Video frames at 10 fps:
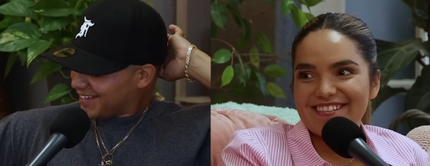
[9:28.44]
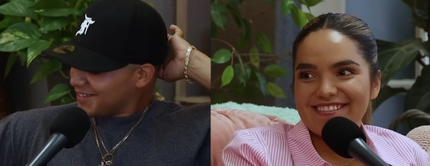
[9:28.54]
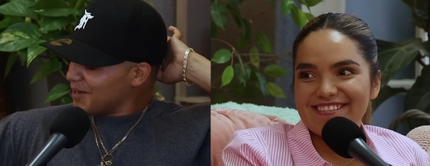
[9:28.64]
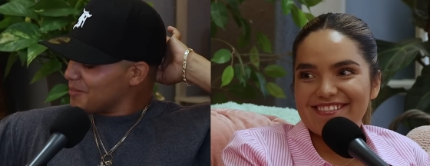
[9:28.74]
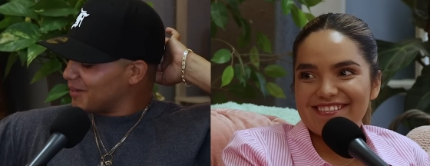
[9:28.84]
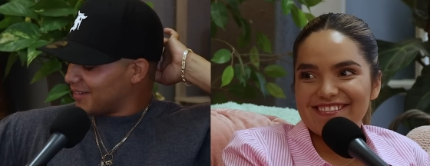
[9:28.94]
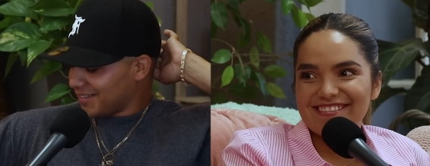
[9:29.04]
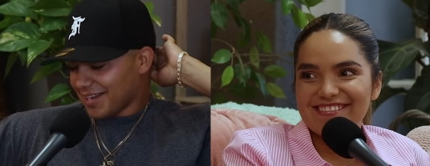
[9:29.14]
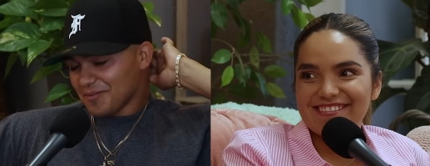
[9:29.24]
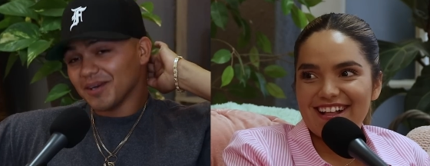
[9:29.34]
Speaker 1: A number,
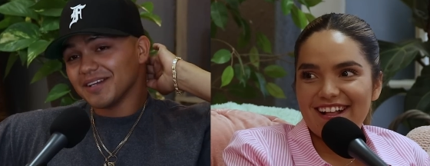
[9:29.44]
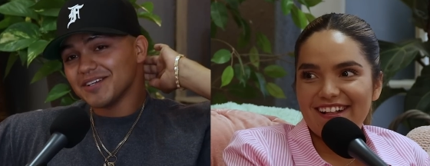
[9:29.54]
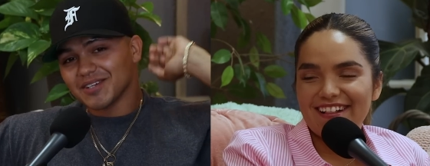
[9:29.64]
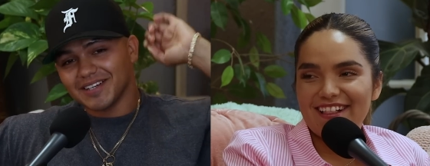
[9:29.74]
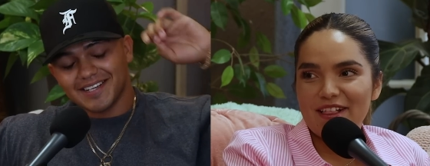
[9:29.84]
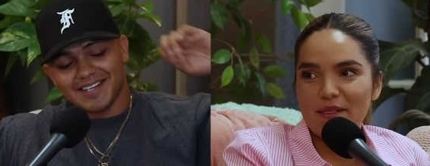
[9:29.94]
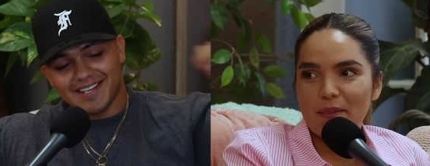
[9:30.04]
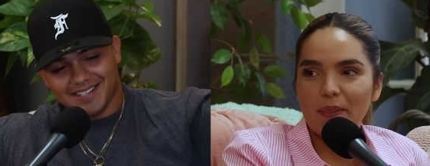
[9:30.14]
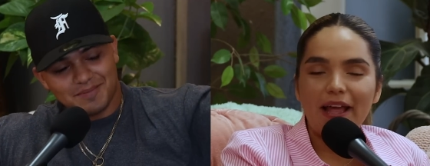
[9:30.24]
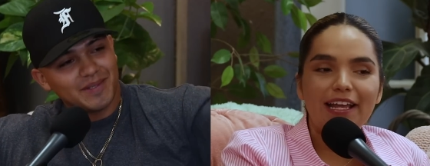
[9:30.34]
like, what are you trying to get
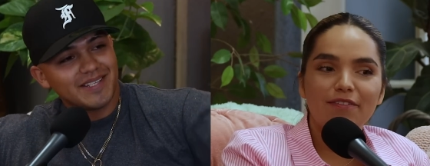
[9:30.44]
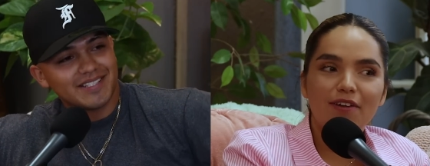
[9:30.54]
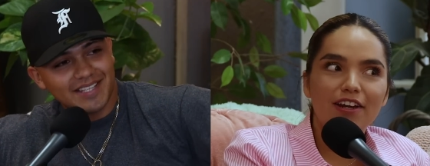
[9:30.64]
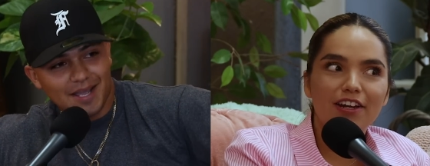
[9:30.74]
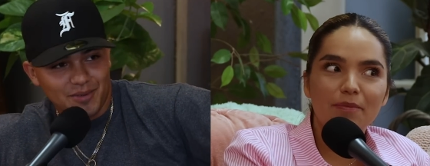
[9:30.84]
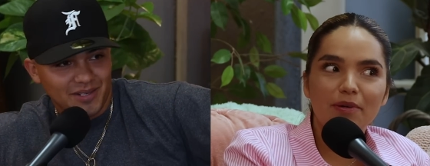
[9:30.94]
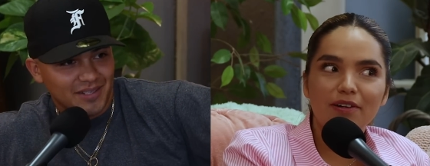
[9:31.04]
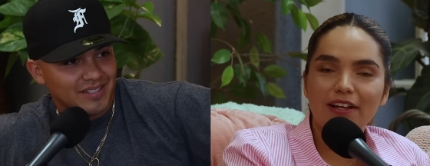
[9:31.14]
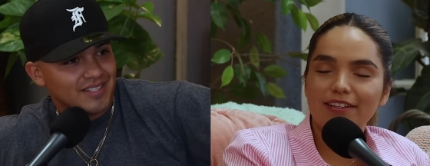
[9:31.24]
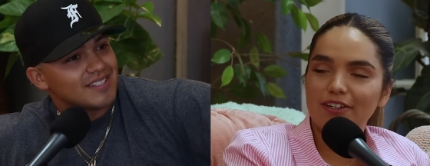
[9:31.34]
at?
Speaker 2: Like, please elaborate. A
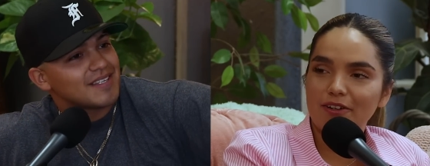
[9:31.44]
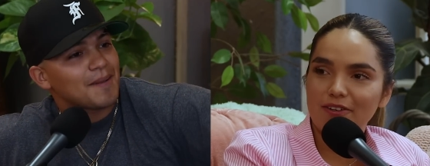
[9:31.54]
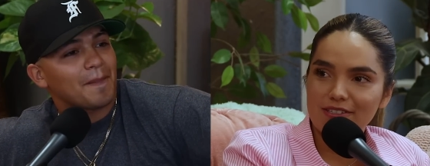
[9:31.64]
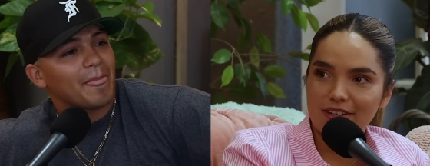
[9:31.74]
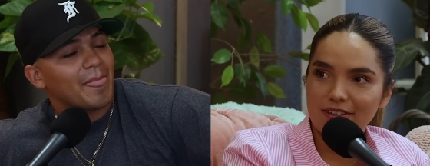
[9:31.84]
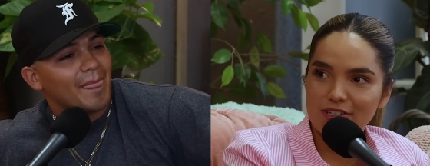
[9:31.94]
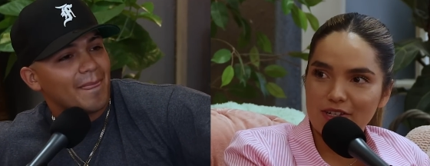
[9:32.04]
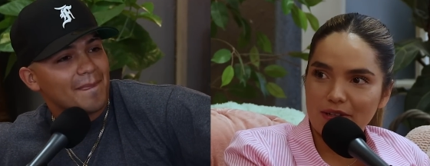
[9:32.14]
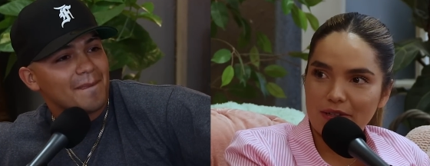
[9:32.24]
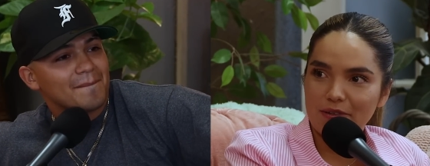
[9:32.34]
number of, like, the girls on the
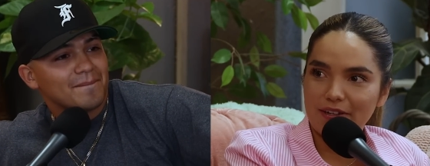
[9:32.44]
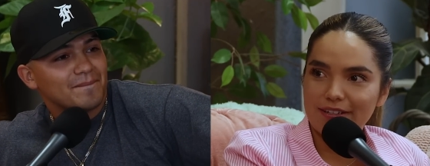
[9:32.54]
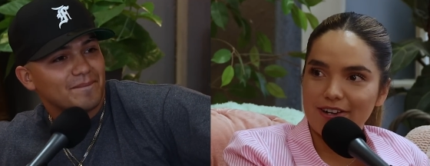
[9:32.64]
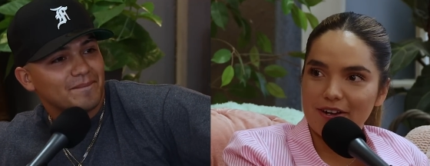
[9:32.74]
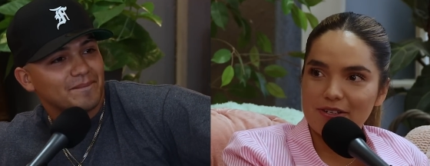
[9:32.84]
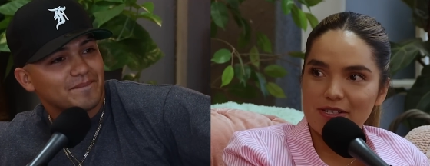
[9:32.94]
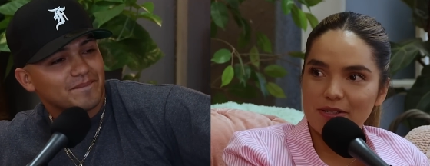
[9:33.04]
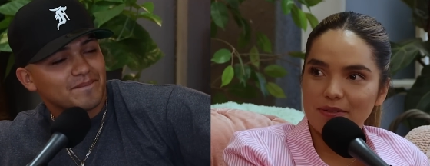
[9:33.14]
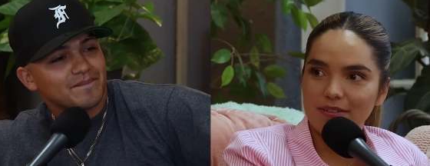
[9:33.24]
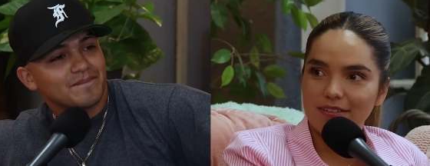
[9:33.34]
show that you've, like, talked
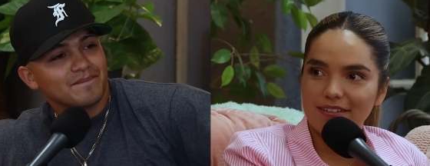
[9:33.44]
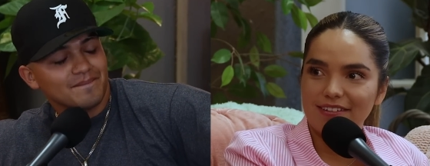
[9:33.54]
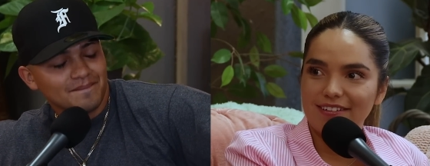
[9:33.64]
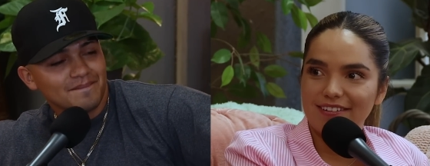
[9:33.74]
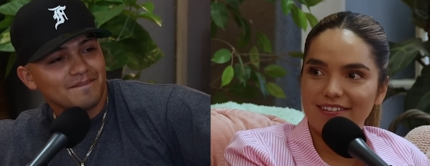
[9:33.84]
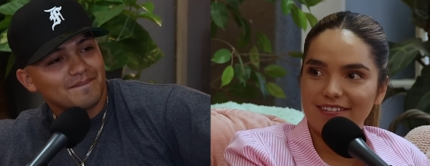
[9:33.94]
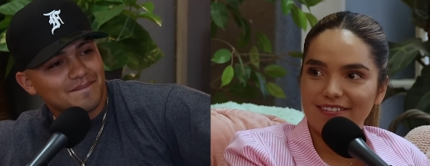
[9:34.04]
to.
Speaker 1: Mm-hmm.